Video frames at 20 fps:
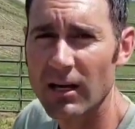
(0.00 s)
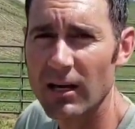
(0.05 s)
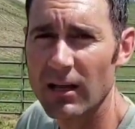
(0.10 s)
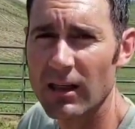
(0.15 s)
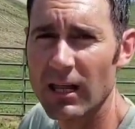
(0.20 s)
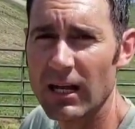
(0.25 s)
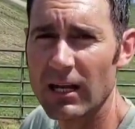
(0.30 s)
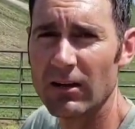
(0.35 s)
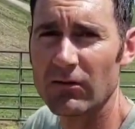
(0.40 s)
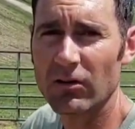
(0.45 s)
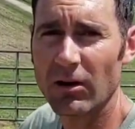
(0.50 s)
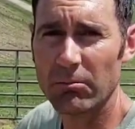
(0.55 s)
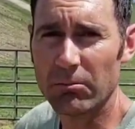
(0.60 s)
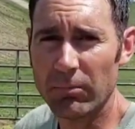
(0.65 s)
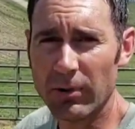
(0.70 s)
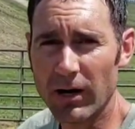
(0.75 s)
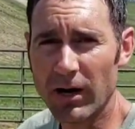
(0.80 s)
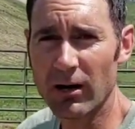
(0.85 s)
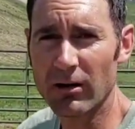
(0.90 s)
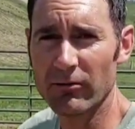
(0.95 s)
that is
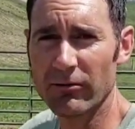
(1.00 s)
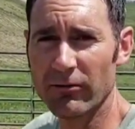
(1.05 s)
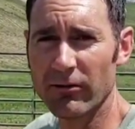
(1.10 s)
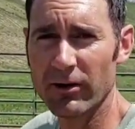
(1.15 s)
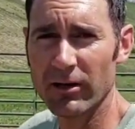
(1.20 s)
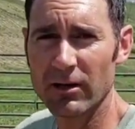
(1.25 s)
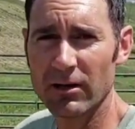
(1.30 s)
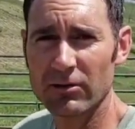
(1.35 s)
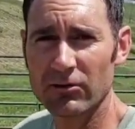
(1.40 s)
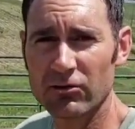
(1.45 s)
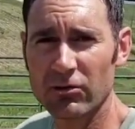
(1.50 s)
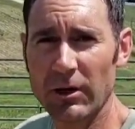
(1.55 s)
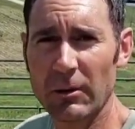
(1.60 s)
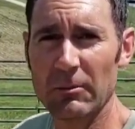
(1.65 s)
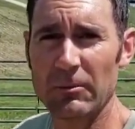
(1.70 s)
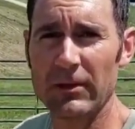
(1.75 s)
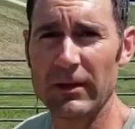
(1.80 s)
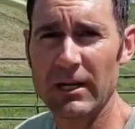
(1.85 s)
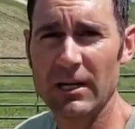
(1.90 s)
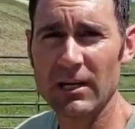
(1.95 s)
above
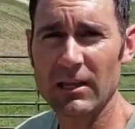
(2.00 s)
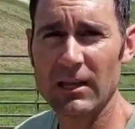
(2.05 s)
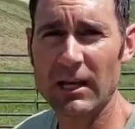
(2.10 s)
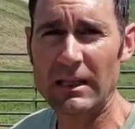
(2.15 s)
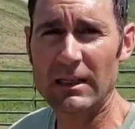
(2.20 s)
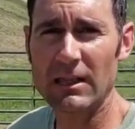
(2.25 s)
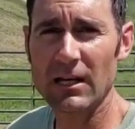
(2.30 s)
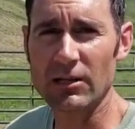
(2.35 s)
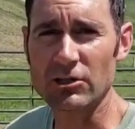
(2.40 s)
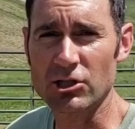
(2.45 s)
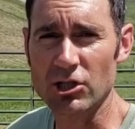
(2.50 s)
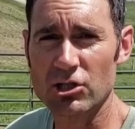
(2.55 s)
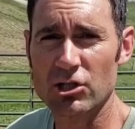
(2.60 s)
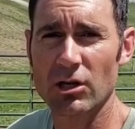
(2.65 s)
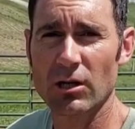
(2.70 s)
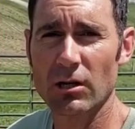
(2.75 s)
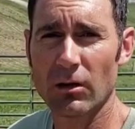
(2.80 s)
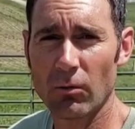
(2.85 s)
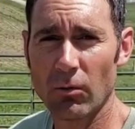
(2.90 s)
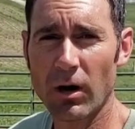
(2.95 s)
something that they're just
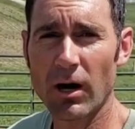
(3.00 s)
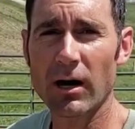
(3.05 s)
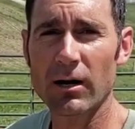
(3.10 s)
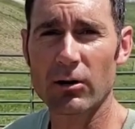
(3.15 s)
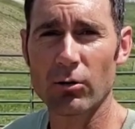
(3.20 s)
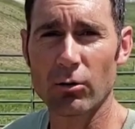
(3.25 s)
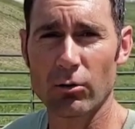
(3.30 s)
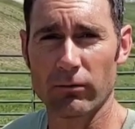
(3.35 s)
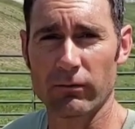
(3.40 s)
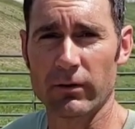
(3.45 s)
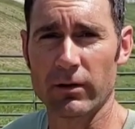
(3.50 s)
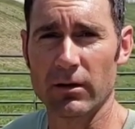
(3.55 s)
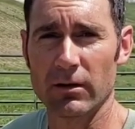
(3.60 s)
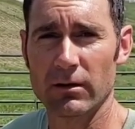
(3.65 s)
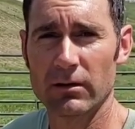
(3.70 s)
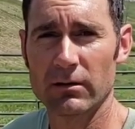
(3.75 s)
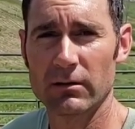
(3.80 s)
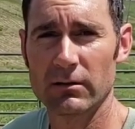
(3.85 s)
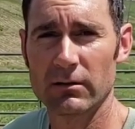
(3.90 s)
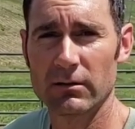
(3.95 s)
going to walk over.
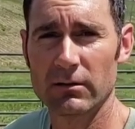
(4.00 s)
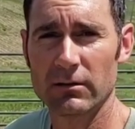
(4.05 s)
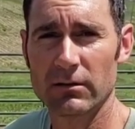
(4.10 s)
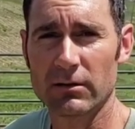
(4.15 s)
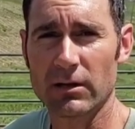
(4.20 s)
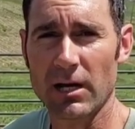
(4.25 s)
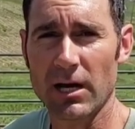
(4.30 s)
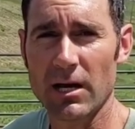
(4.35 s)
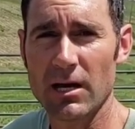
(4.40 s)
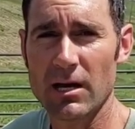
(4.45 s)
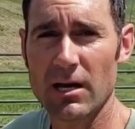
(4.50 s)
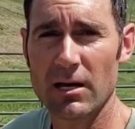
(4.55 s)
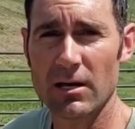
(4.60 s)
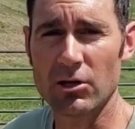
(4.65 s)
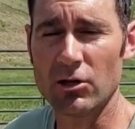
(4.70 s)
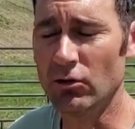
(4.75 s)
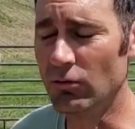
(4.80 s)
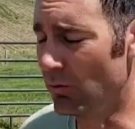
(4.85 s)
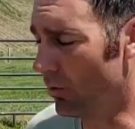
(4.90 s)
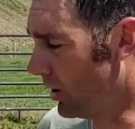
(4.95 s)
Okay,
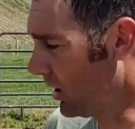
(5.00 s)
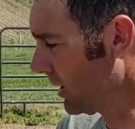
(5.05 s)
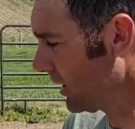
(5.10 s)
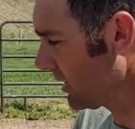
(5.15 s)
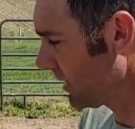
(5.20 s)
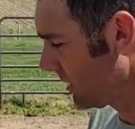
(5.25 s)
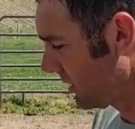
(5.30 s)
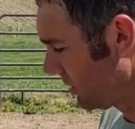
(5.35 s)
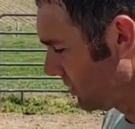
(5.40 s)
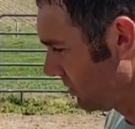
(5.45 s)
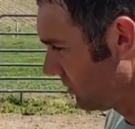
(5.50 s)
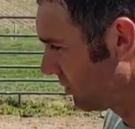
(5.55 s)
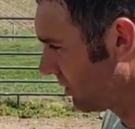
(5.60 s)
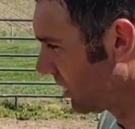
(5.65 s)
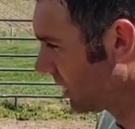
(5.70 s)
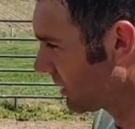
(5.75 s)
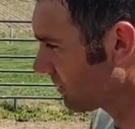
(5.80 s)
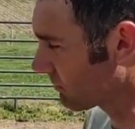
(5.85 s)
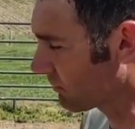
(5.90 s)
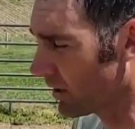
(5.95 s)
you want
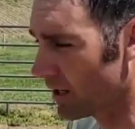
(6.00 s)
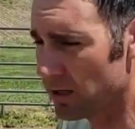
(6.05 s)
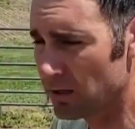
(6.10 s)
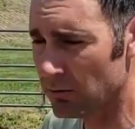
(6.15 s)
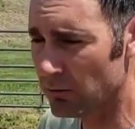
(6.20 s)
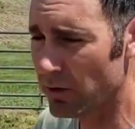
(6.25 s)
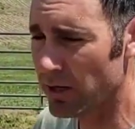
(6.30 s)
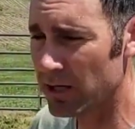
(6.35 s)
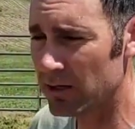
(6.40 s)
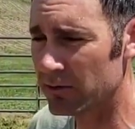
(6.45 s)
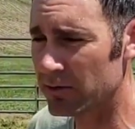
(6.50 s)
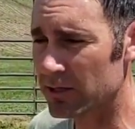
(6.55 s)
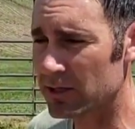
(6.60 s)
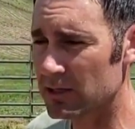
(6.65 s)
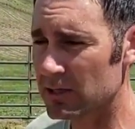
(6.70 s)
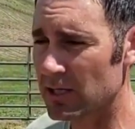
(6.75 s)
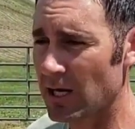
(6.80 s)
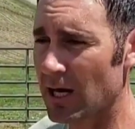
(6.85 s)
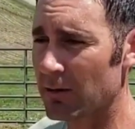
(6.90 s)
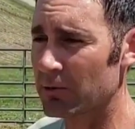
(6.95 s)
right away to
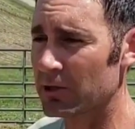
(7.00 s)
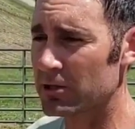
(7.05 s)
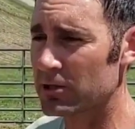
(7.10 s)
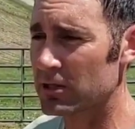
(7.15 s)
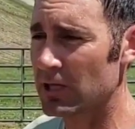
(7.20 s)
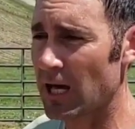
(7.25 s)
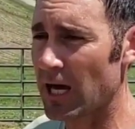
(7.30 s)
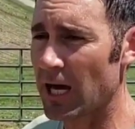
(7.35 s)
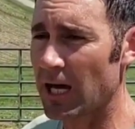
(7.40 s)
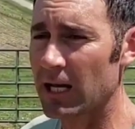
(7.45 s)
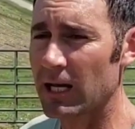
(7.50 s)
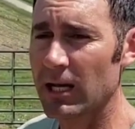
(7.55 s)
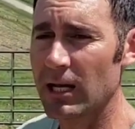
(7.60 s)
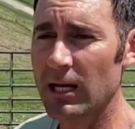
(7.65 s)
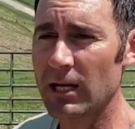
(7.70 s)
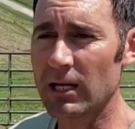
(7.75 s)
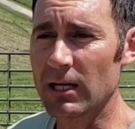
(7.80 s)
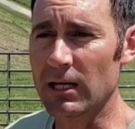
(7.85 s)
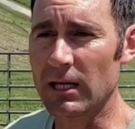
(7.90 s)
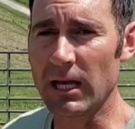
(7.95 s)
establish that
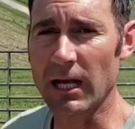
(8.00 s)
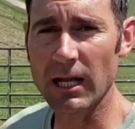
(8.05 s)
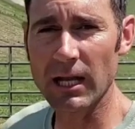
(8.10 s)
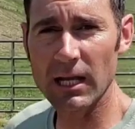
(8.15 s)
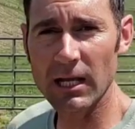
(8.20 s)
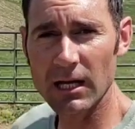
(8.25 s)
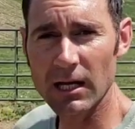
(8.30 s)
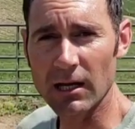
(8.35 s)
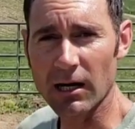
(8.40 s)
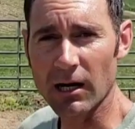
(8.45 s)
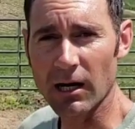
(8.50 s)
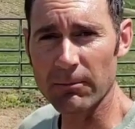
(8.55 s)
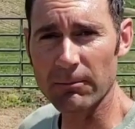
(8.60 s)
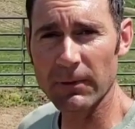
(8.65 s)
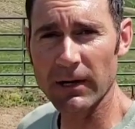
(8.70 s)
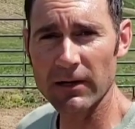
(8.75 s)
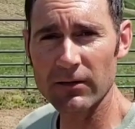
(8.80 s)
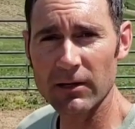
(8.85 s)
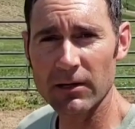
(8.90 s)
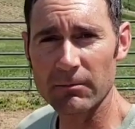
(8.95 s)
getting up
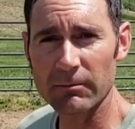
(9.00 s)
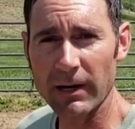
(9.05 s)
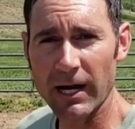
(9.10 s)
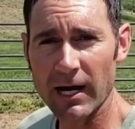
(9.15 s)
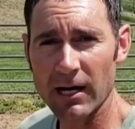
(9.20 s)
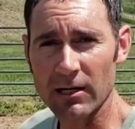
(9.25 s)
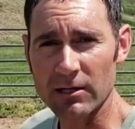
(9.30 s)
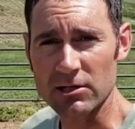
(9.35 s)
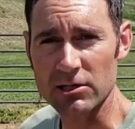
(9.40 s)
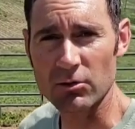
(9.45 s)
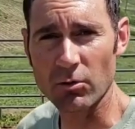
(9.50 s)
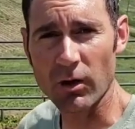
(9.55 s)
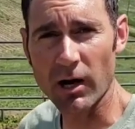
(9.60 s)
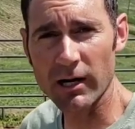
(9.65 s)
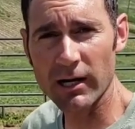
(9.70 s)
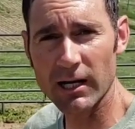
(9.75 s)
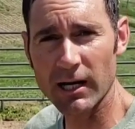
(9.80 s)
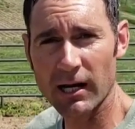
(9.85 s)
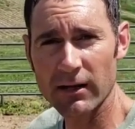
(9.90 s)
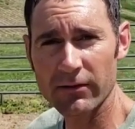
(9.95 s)
on their back, or
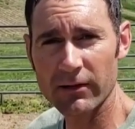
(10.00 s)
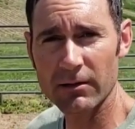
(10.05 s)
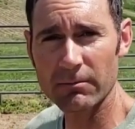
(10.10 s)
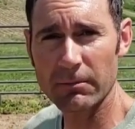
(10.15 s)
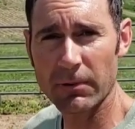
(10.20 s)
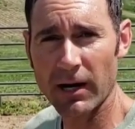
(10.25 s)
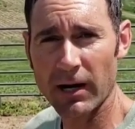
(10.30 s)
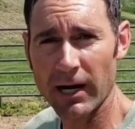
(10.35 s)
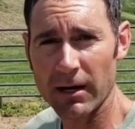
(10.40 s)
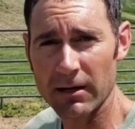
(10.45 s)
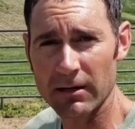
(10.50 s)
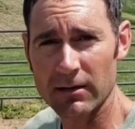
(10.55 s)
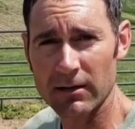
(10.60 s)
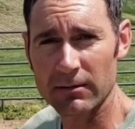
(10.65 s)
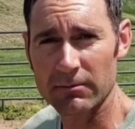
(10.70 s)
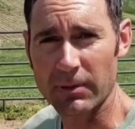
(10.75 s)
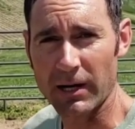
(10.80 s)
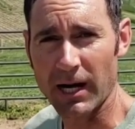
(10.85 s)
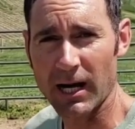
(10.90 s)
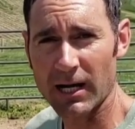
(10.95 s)
squatting on their
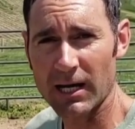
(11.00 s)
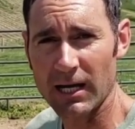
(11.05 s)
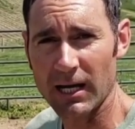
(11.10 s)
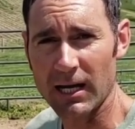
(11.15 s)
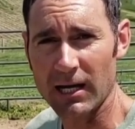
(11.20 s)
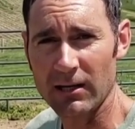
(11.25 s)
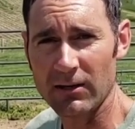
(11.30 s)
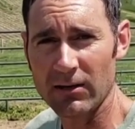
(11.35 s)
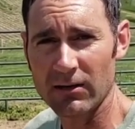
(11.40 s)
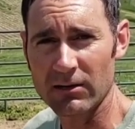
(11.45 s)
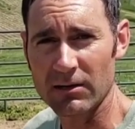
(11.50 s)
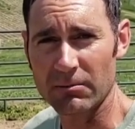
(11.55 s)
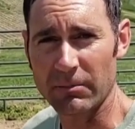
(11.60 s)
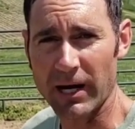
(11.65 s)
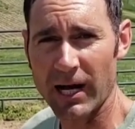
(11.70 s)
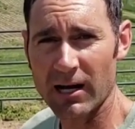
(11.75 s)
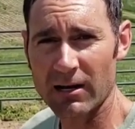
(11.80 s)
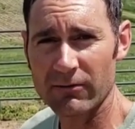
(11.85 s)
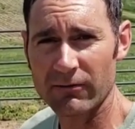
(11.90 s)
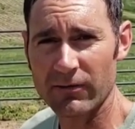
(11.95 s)
back end, their
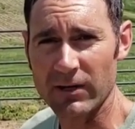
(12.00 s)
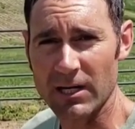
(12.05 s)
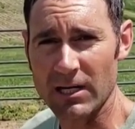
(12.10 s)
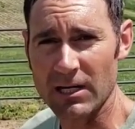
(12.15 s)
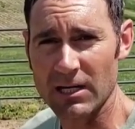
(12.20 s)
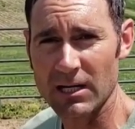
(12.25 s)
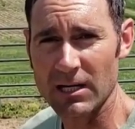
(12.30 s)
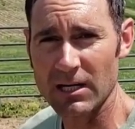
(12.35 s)
back feet,